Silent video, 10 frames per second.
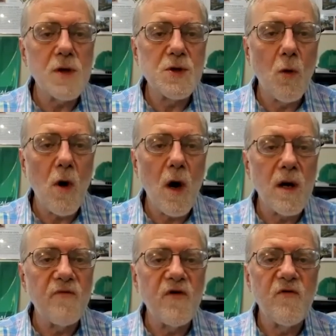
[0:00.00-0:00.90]
you
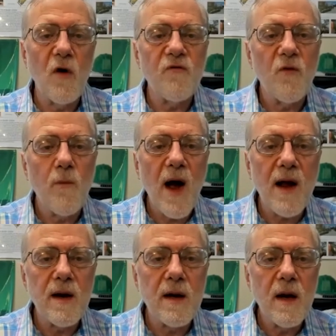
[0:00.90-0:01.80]
want. If you vote for
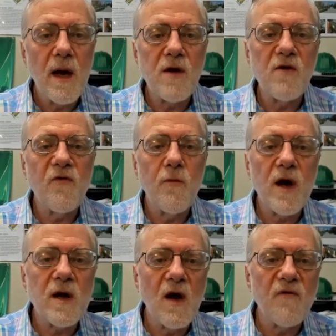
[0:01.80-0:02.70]
Biden and you're for
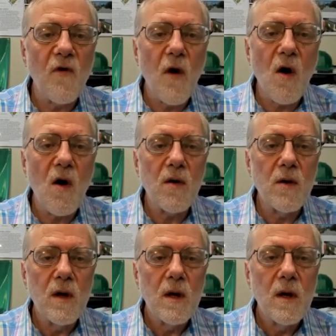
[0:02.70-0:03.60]
Medicare for all,
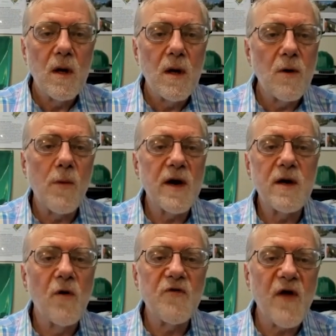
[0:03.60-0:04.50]
nobody
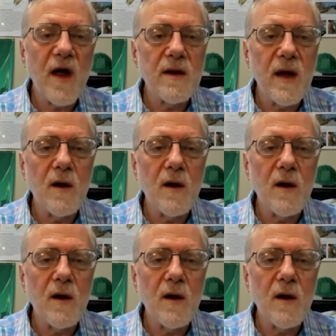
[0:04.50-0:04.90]
knows that.